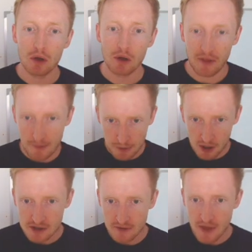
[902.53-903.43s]
Now that
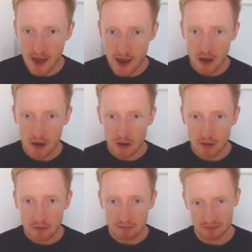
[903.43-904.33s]
person there,
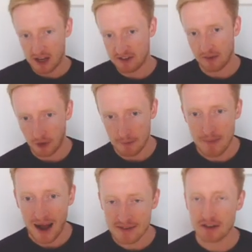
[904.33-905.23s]
yes, they've got a
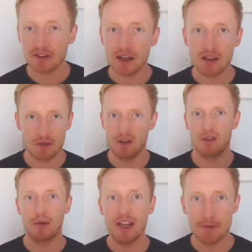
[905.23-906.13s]
mat underneath. They don't
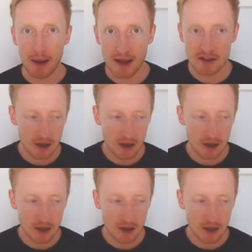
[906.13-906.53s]
need a mat.